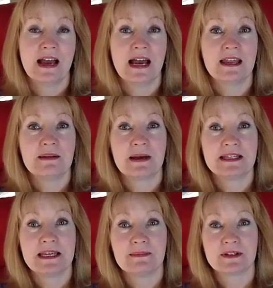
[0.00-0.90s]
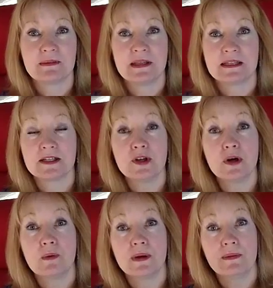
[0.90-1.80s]
And my team looked at me and they said,
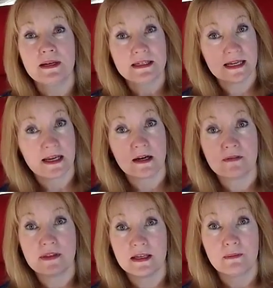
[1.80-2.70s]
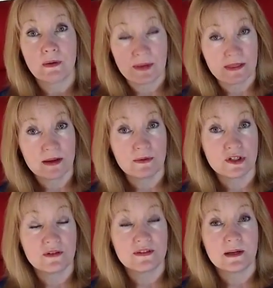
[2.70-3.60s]
no, we want to take care of what we think we
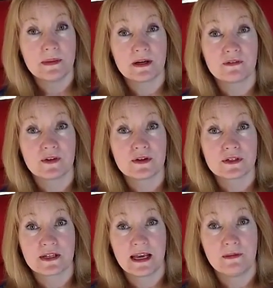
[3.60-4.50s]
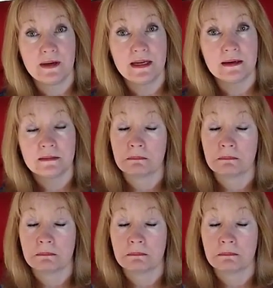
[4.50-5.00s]
should have done better first, can we?